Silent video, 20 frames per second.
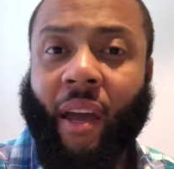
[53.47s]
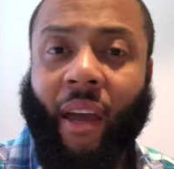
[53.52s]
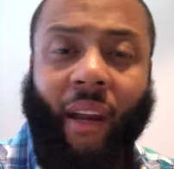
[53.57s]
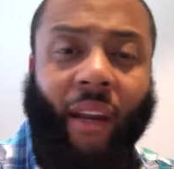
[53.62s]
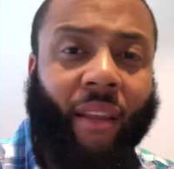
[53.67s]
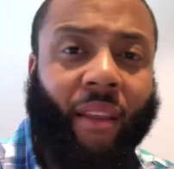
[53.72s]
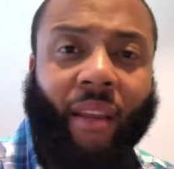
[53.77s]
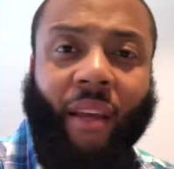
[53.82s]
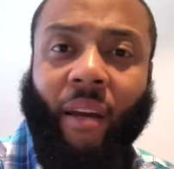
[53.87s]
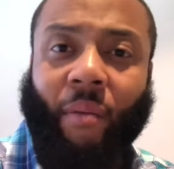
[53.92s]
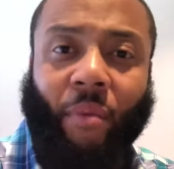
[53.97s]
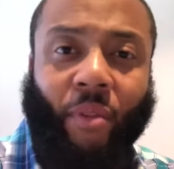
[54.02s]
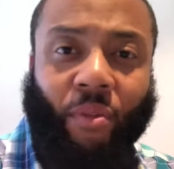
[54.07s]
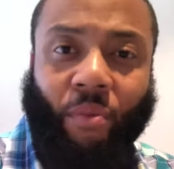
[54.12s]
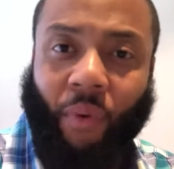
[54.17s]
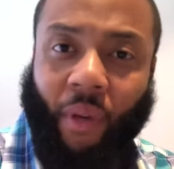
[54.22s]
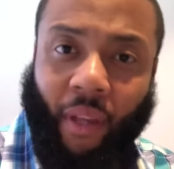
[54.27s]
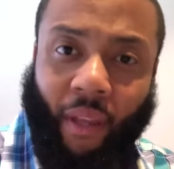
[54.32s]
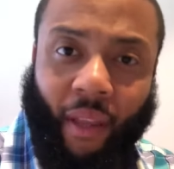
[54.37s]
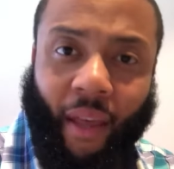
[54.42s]
anything in
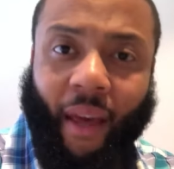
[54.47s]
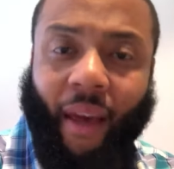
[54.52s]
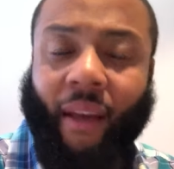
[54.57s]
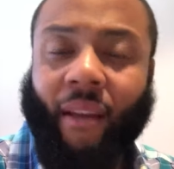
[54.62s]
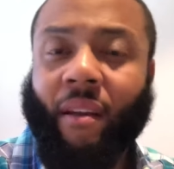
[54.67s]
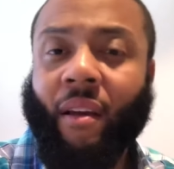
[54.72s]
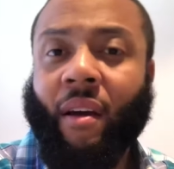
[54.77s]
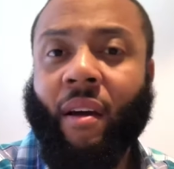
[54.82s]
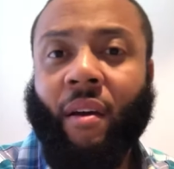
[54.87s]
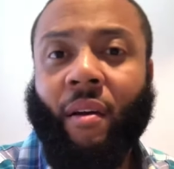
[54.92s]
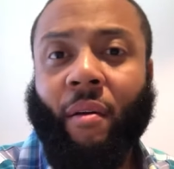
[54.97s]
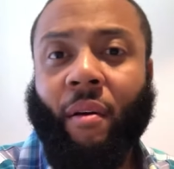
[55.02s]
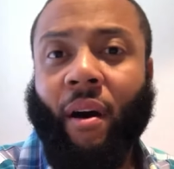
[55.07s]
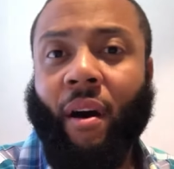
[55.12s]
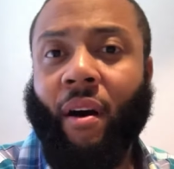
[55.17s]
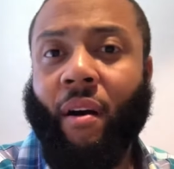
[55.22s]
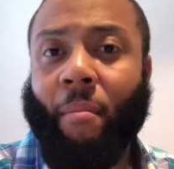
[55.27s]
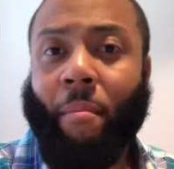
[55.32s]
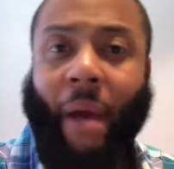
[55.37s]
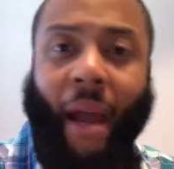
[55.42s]
between that
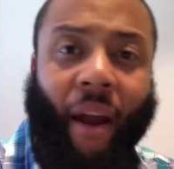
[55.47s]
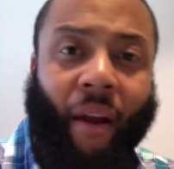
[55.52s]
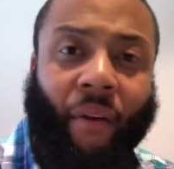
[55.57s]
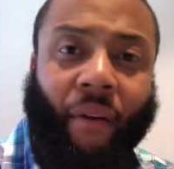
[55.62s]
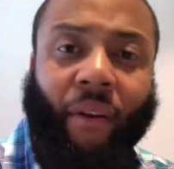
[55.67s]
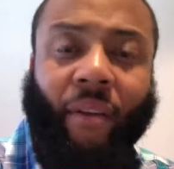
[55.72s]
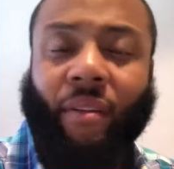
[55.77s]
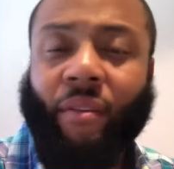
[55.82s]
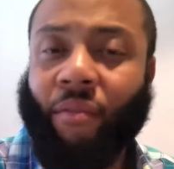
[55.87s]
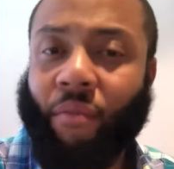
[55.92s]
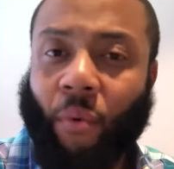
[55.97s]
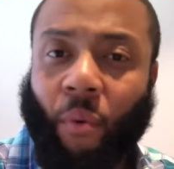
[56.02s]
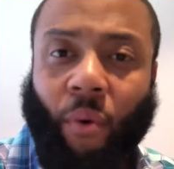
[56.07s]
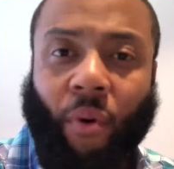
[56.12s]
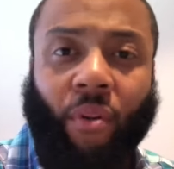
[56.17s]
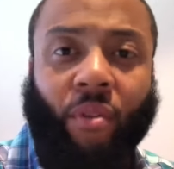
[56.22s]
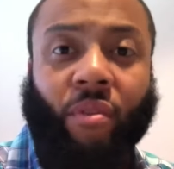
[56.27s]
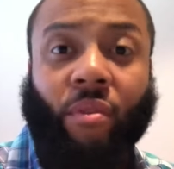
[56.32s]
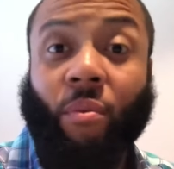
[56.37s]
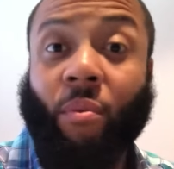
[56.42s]
uh, married,
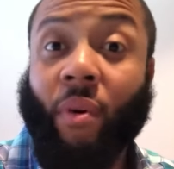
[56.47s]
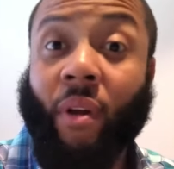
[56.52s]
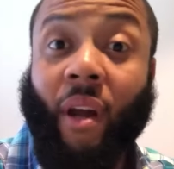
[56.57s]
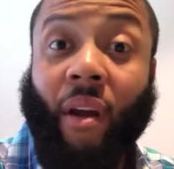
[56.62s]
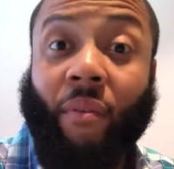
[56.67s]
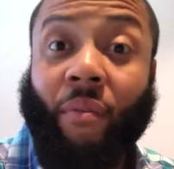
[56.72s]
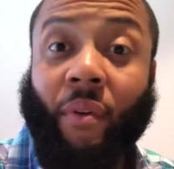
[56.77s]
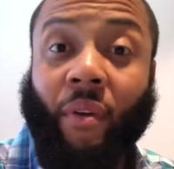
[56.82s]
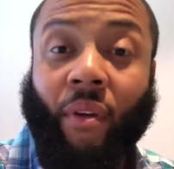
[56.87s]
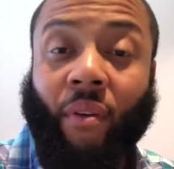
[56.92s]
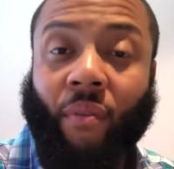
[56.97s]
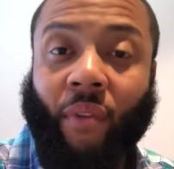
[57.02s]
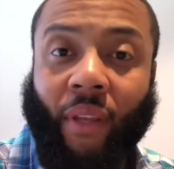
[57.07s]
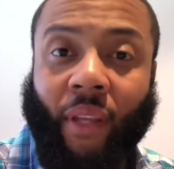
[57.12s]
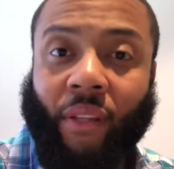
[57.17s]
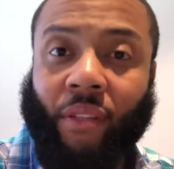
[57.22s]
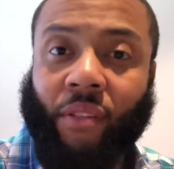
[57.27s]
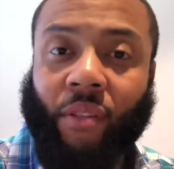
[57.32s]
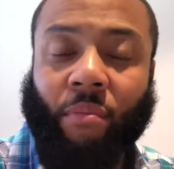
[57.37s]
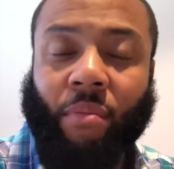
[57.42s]
divorced, whatever your
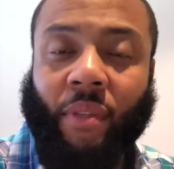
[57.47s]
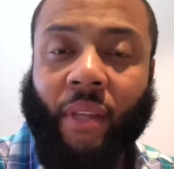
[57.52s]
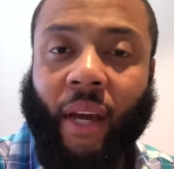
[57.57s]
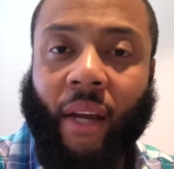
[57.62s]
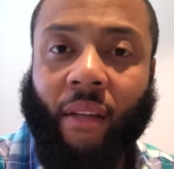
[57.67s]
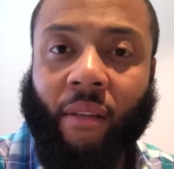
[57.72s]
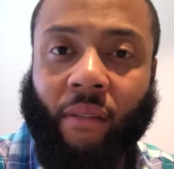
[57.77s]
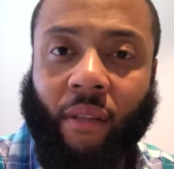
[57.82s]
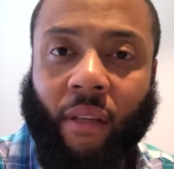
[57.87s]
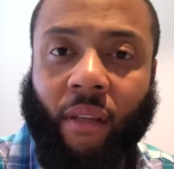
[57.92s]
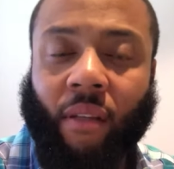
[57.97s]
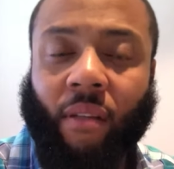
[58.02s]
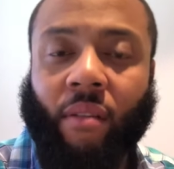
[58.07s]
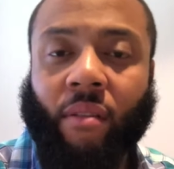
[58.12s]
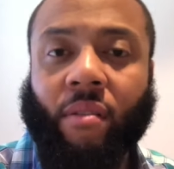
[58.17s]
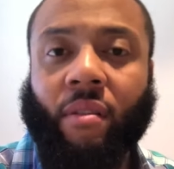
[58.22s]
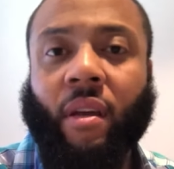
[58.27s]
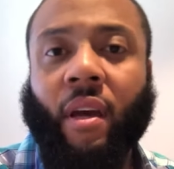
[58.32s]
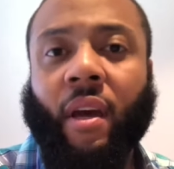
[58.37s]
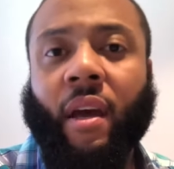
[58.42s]
relationship status
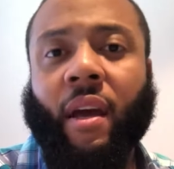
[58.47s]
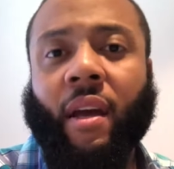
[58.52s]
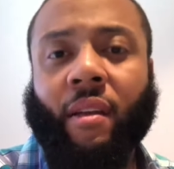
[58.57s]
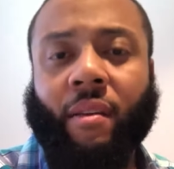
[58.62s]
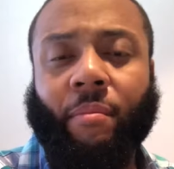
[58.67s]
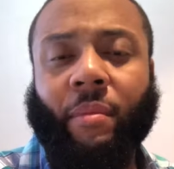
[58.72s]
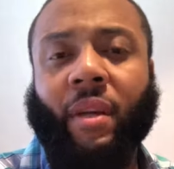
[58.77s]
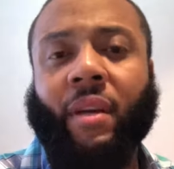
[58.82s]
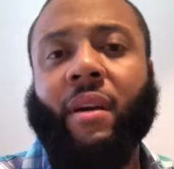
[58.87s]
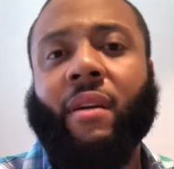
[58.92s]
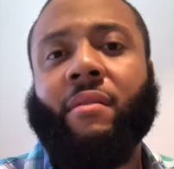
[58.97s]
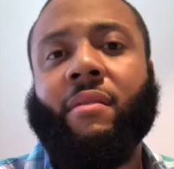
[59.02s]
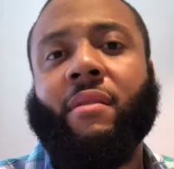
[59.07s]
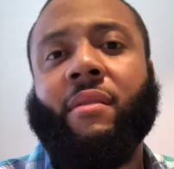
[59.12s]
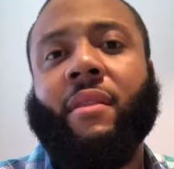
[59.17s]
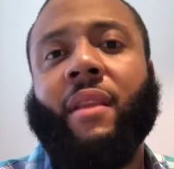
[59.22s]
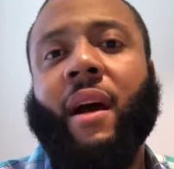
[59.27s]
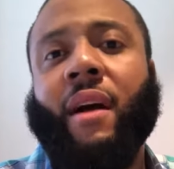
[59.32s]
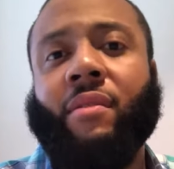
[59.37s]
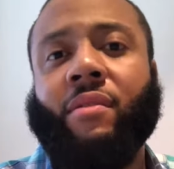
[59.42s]
is, it, because
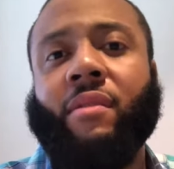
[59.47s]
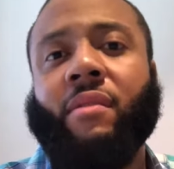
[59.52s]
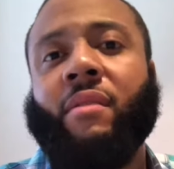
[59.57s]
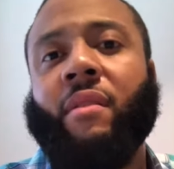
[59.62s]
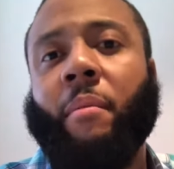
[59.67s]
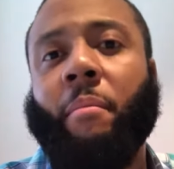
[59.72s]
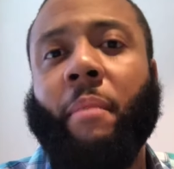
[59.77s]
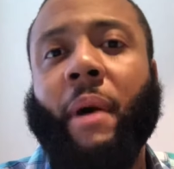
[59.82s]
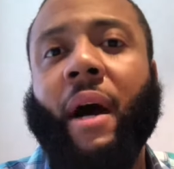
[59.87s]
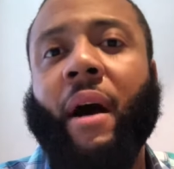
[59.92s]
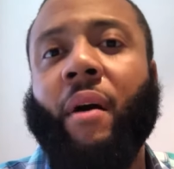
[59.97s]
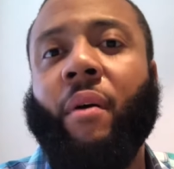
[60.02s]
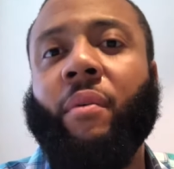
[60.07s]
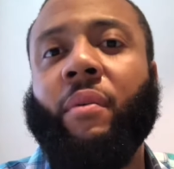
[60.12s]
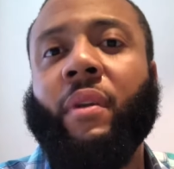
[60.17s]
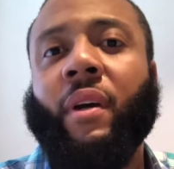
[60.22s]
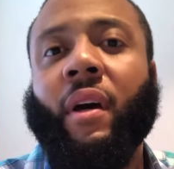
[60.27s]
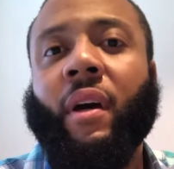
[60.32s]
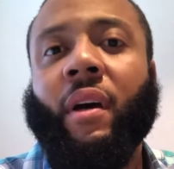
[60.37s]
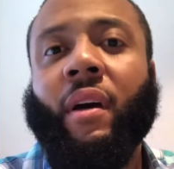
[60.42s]
it's not just
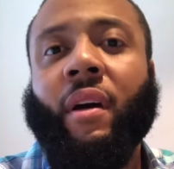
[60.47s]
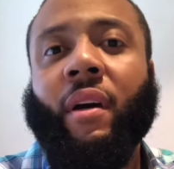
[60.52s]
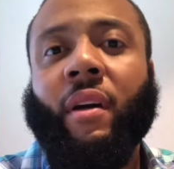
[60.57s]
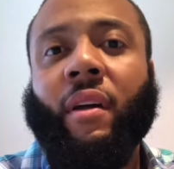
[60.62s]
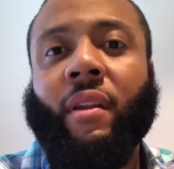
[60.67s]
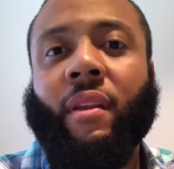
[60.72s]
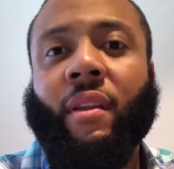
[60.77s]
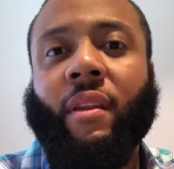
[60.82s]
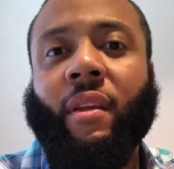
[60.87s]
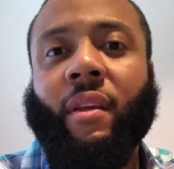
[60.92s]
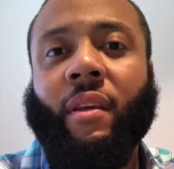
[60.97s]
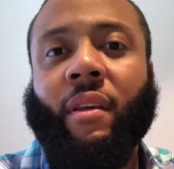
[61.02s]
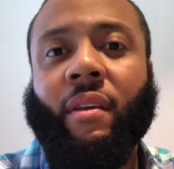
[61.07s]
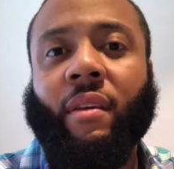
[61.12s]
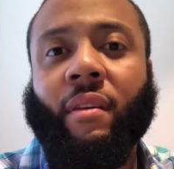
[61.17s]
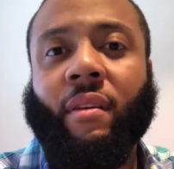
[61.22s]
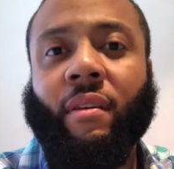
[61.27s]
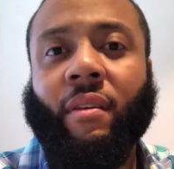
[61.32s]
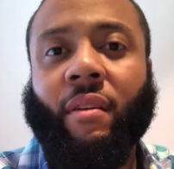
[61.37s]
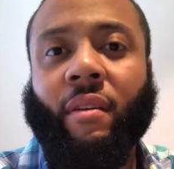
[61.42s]
about
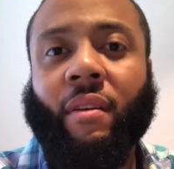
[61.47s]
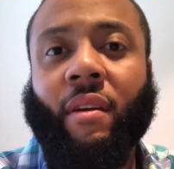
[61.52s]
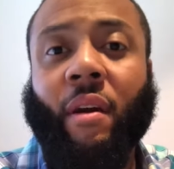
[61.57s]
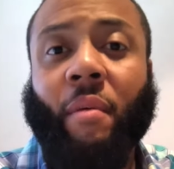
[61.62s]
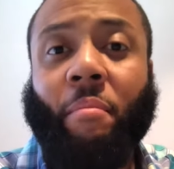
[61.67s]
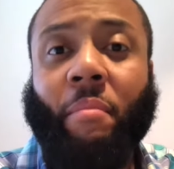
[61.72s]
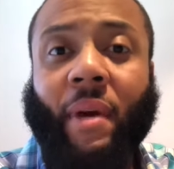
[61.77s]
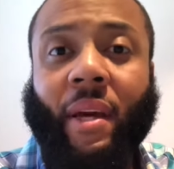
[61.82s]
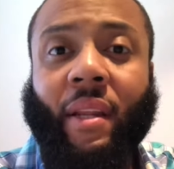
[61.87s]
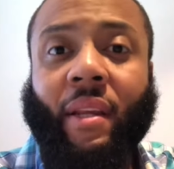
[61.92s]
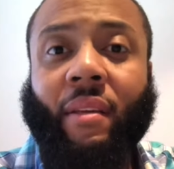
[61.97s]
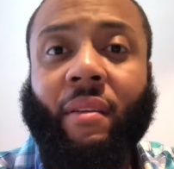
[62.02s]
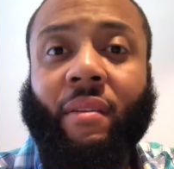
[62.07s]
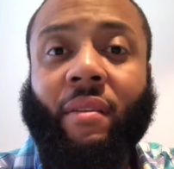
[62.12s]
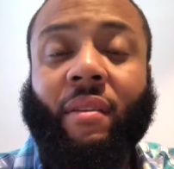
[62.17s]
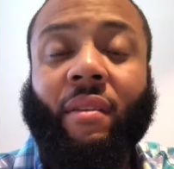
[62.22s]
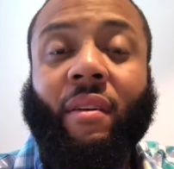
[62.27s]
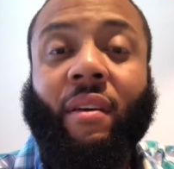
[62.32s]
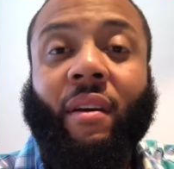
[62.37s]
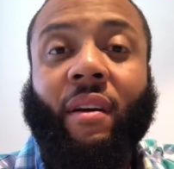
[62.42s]
the
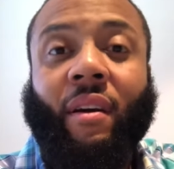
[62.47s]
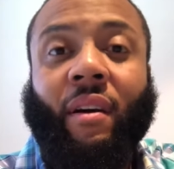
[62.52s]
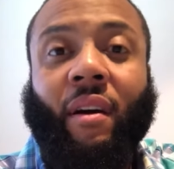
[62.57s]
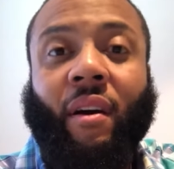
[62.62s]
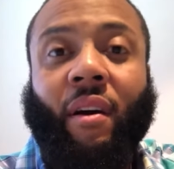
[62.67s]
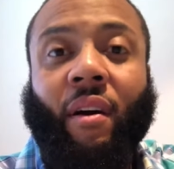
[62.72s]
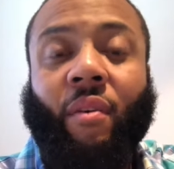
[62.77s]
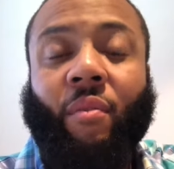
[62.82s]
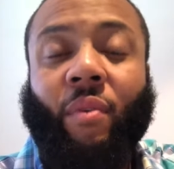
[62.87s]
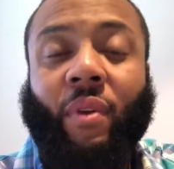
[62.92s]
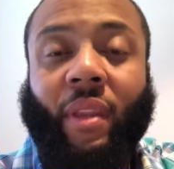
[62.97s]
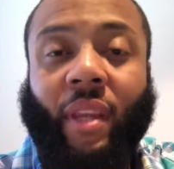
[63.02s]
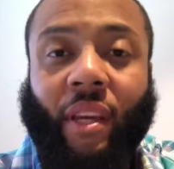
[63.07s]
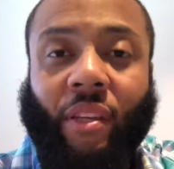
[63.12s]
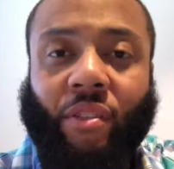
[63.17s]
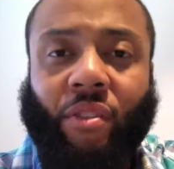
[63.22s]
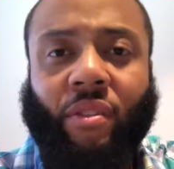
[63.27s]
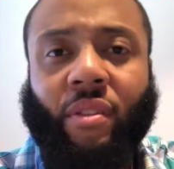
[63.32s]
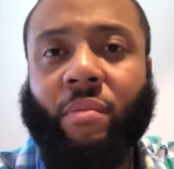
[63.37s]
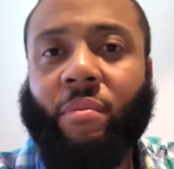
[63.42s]
committed
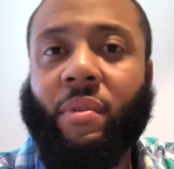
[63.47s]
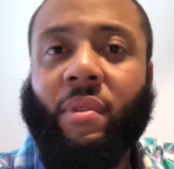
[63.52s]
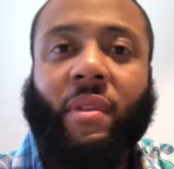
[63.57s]
relationships.